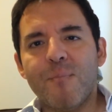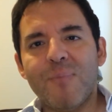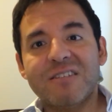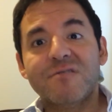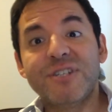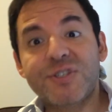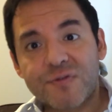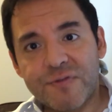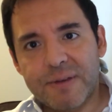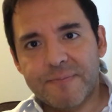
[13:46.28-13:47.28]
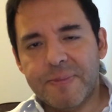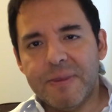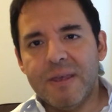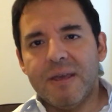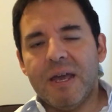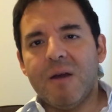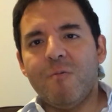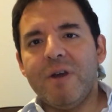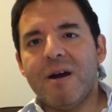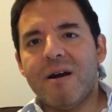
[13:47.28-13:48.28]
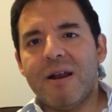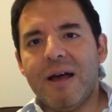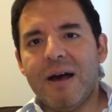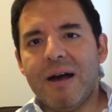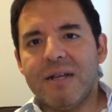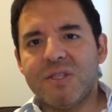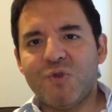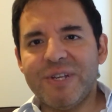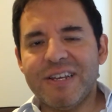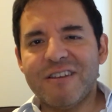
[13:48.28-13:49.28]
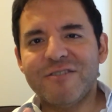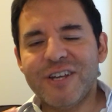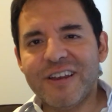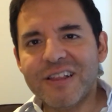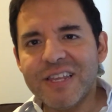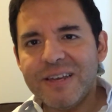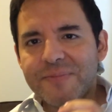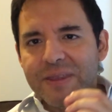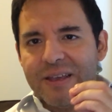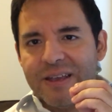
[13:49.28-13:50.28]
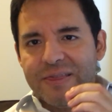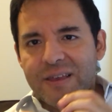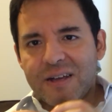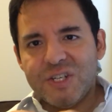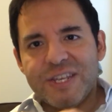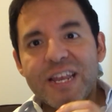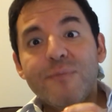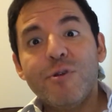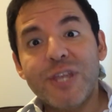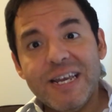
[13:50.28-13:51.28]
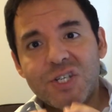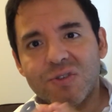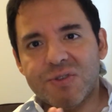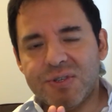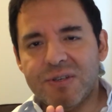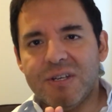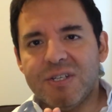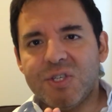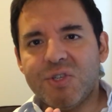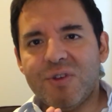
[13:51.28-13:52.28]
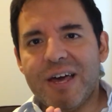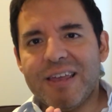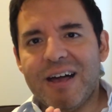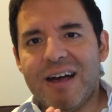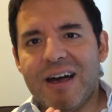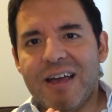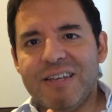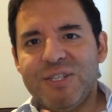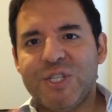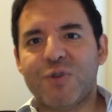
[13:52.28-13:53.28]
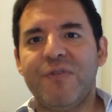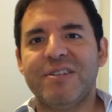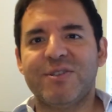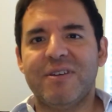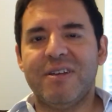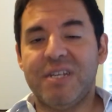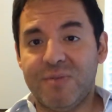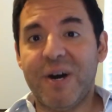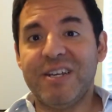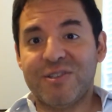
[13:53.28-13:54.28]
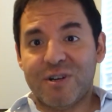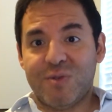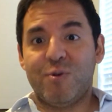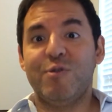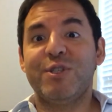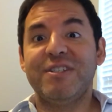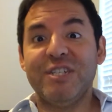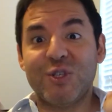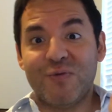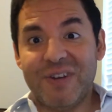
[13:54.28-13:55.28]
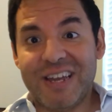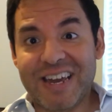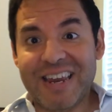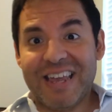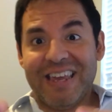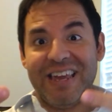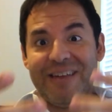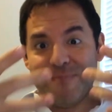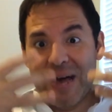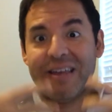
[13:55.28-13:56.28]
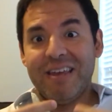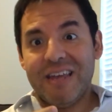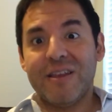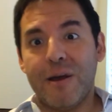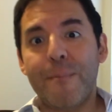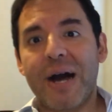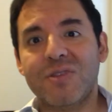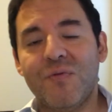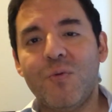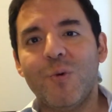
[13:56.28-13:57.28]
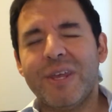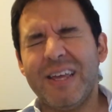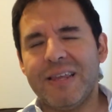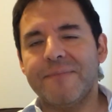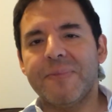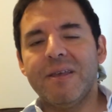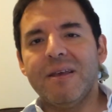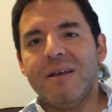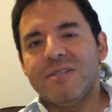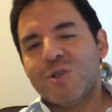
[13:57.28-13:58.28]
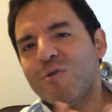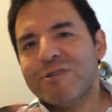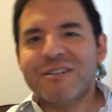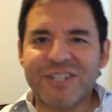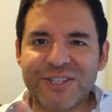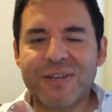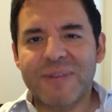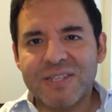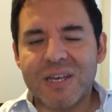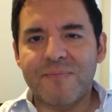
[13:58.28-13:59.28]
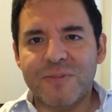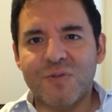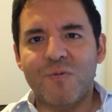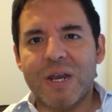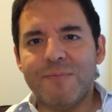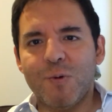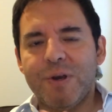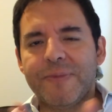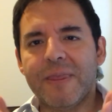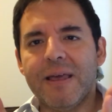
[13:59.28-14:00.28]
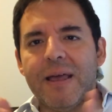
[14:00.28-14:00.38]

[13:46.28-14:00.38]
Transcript: muscle dystrophy. And we are treating energetically the genetic mutations so that his body starts producing dystrophin again, and he can come back to full healing. So those are just some examples of what I'm doing,